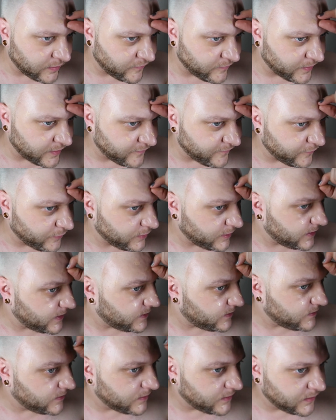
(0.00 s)
of my
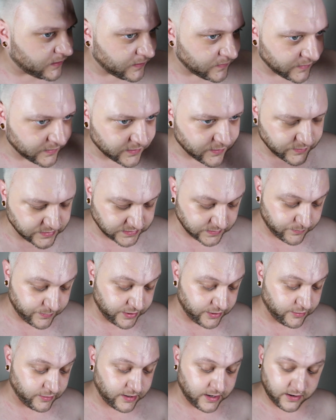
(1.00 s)
forehead. I think that was a
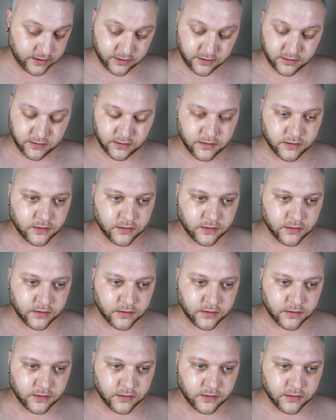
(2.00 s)
beard hair.